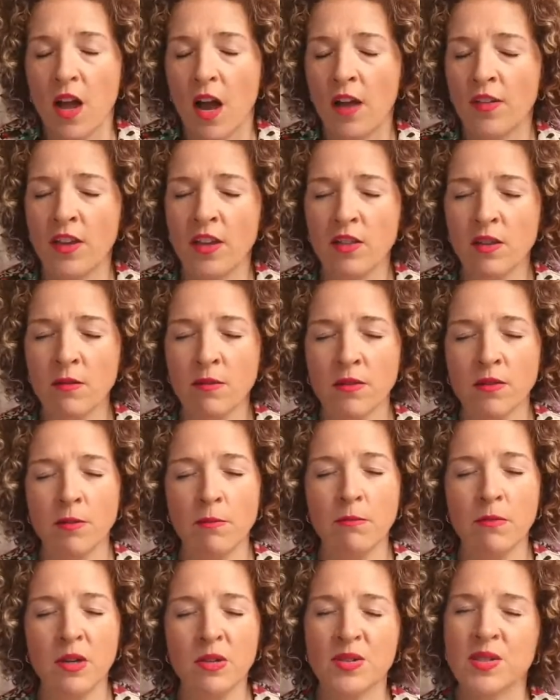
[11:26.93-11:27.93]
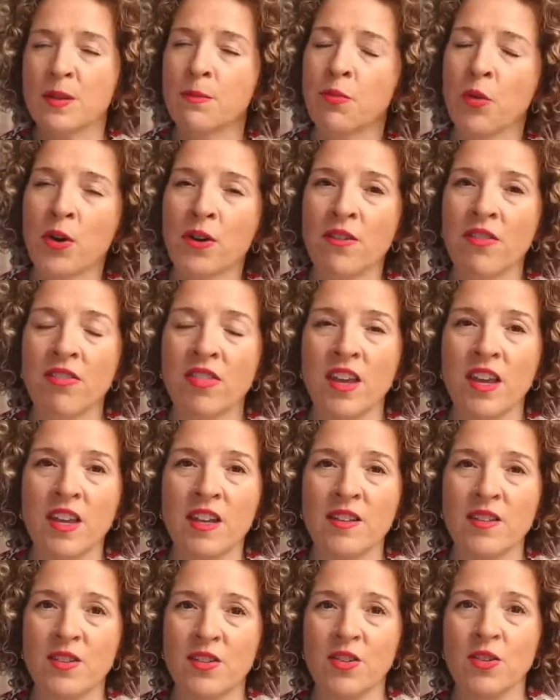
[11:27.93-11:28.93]
i think the, the most important
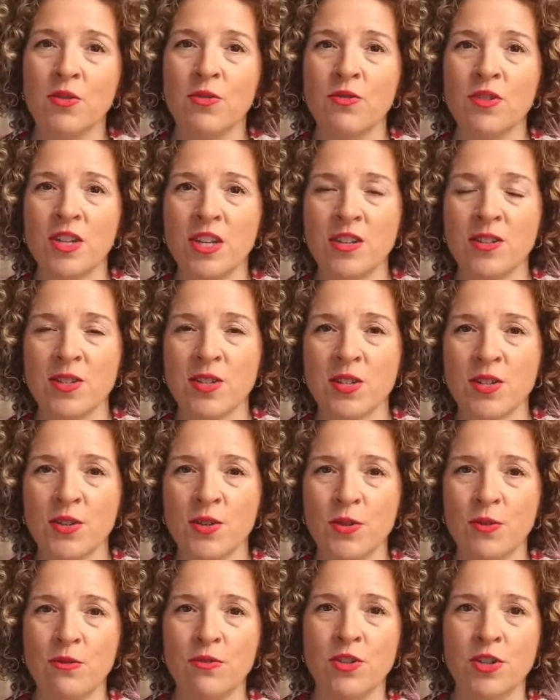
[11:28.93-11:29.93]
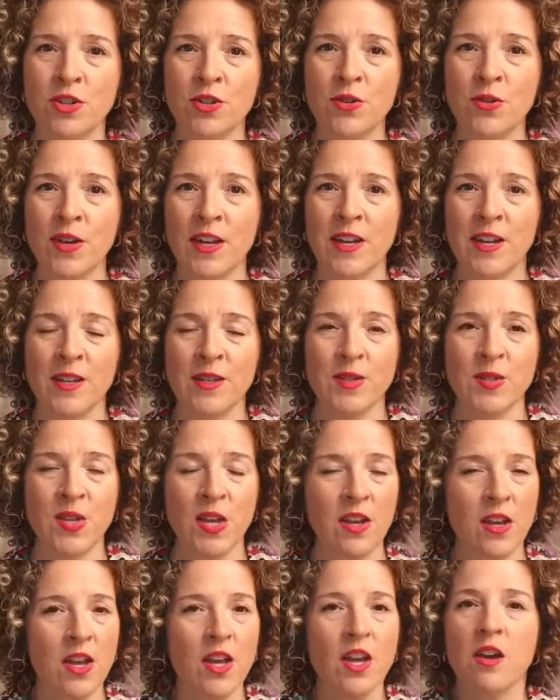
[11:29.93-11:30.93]
thing you need to do is
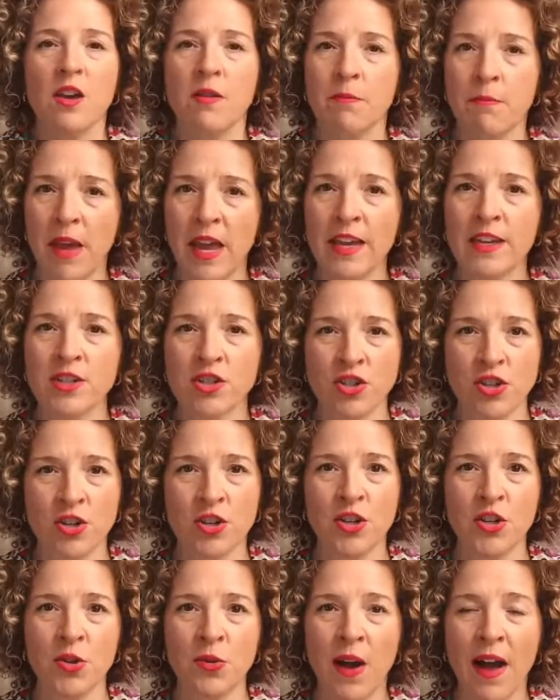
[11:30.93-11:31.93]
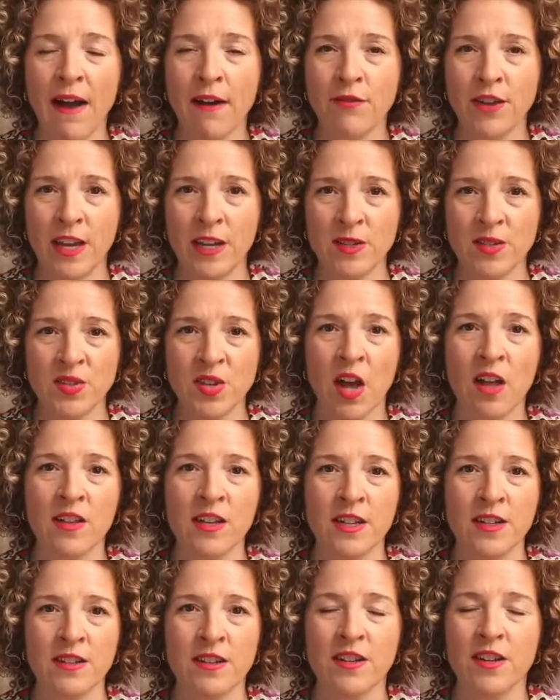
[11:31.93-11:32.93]
make sure you have a
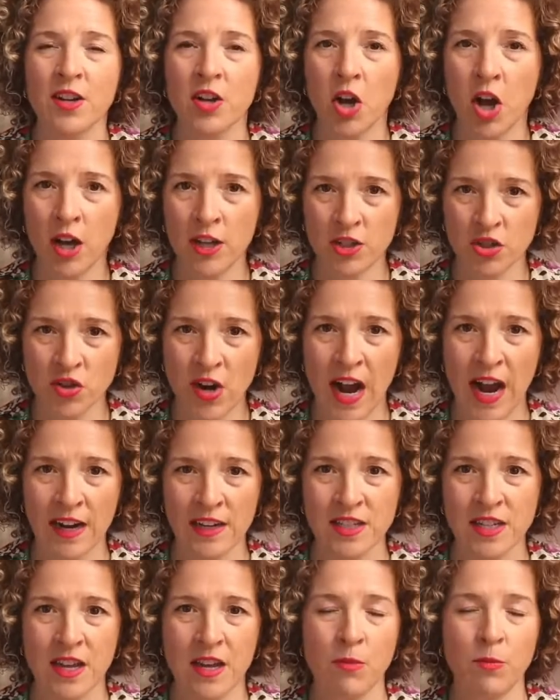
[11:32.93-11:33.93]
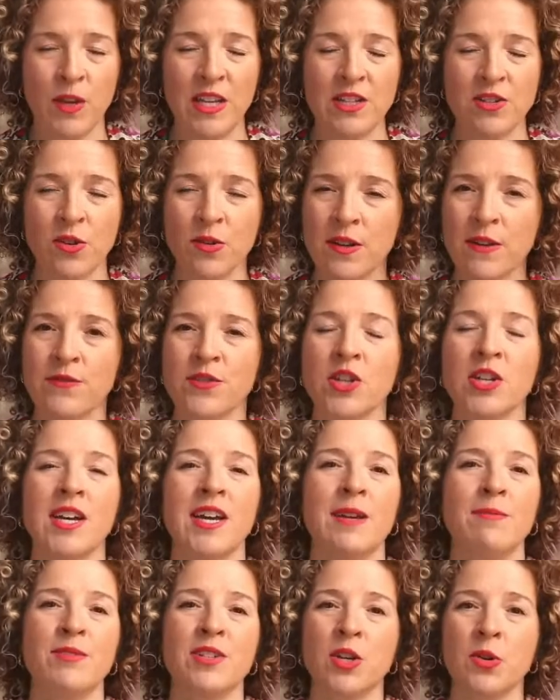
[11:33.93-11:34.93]
solid contract and we don't have
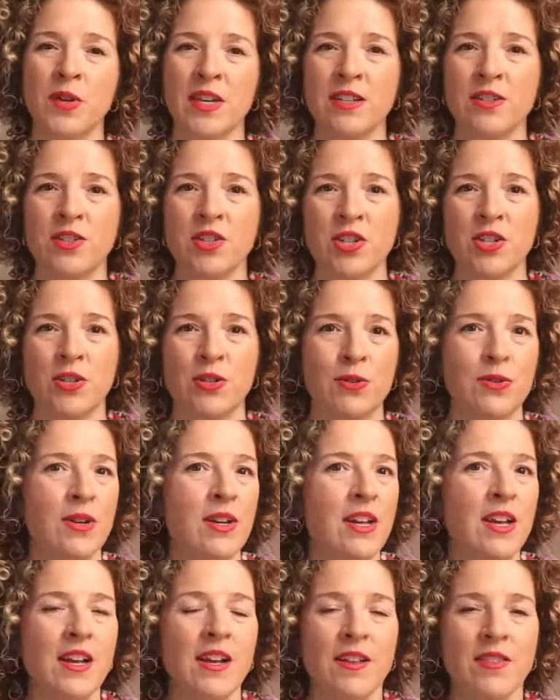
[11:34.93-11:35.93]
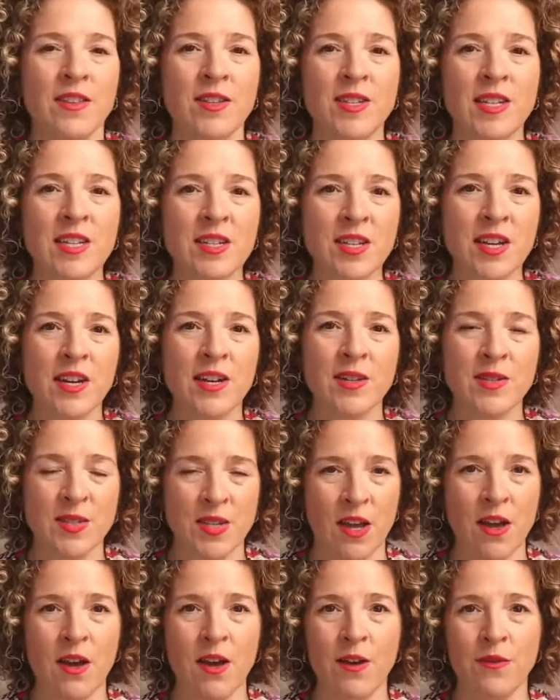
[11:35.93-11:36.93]
time to go into the details
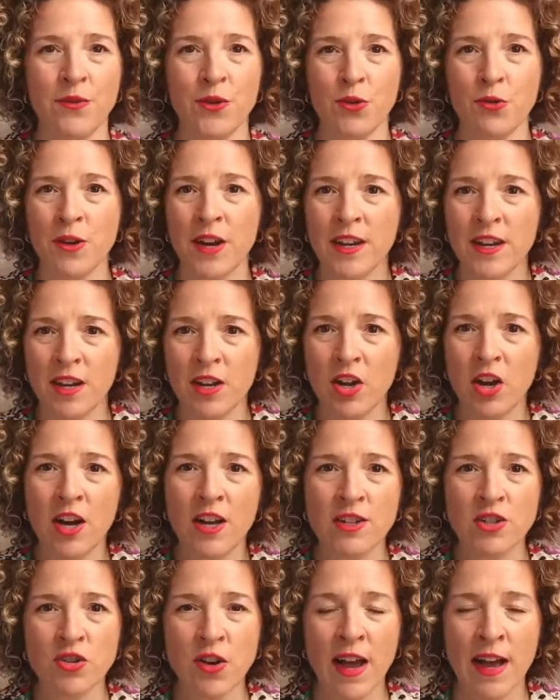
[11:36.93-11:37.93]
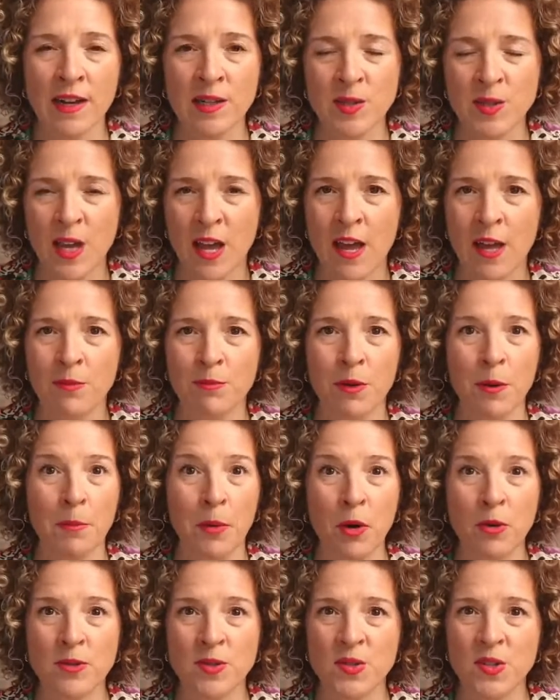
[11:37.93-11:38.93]
of creating contracts and
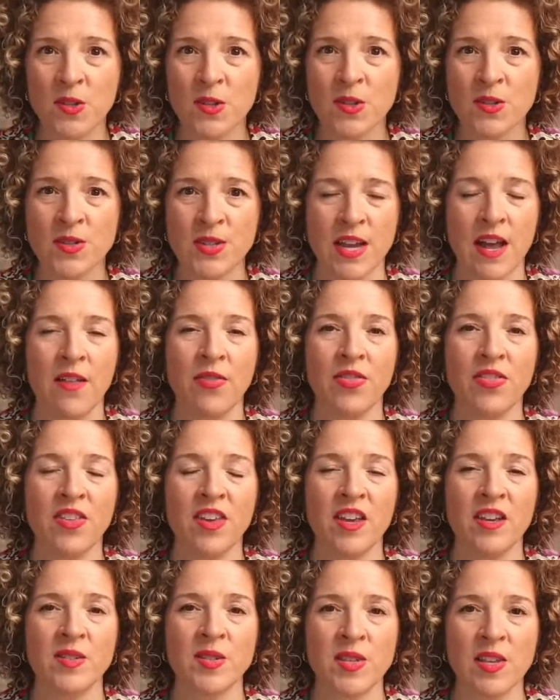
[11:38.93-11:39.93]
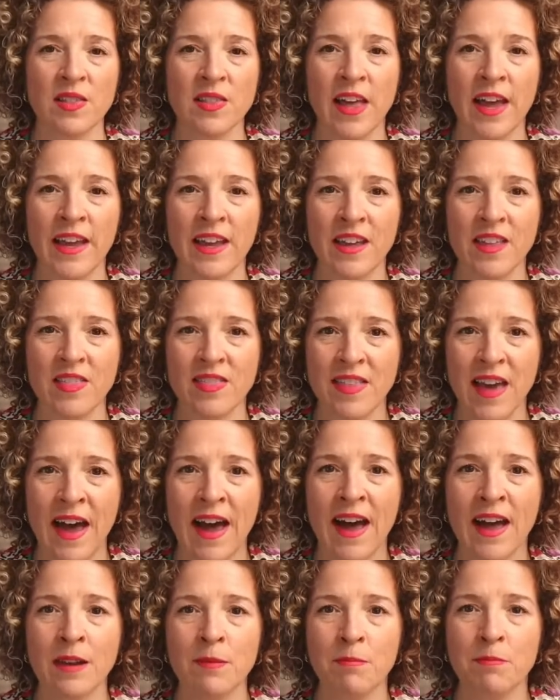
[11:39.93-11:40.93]
proposals and things like
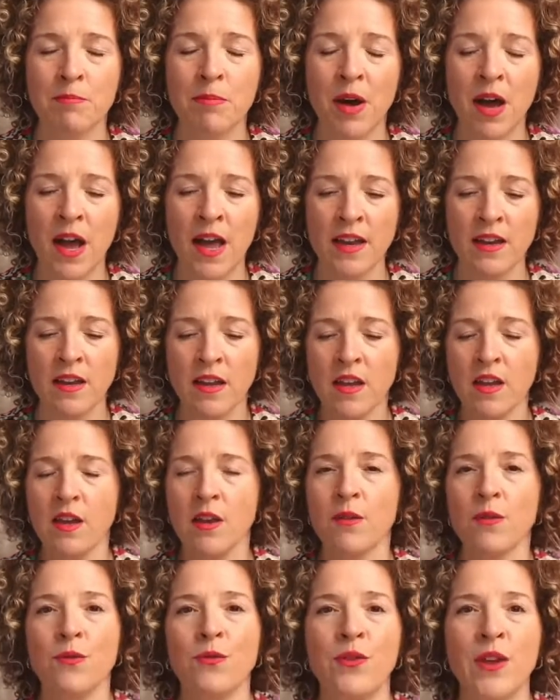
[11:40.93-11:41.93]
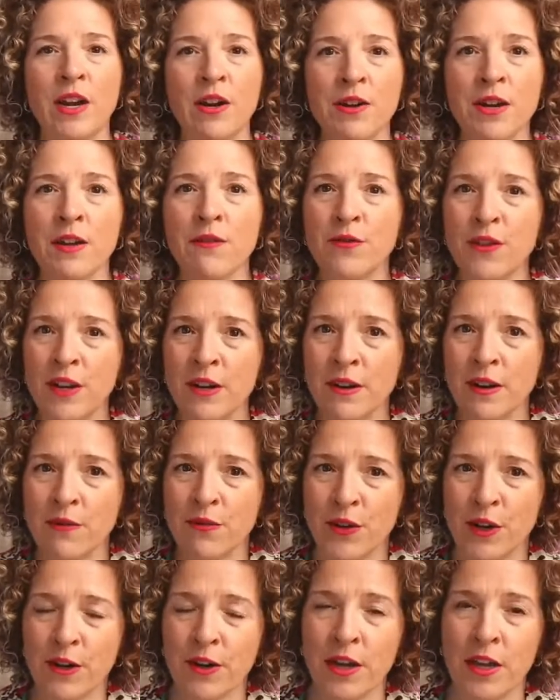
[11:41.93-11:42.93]
that but very very
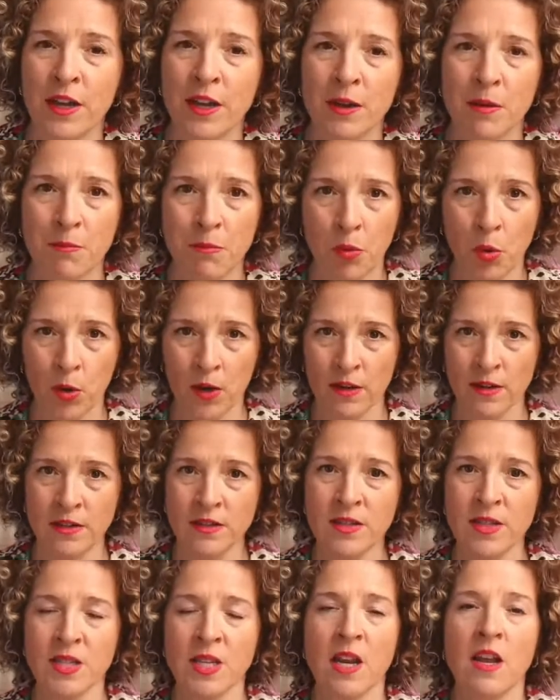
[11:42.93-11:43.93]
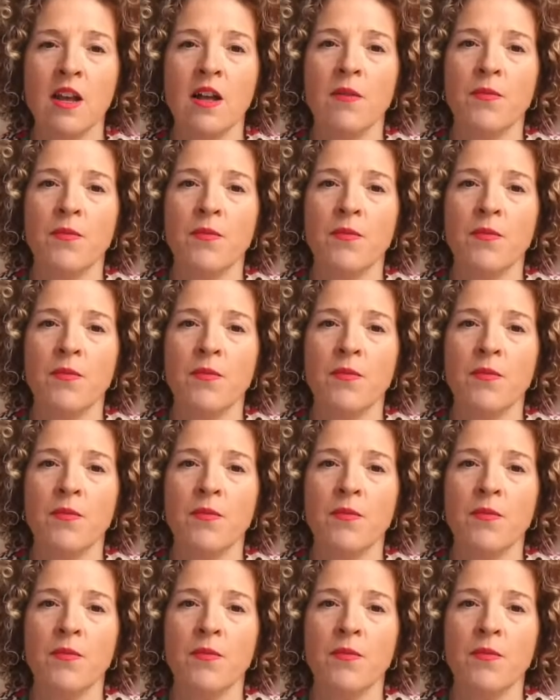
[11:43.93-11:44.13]
very important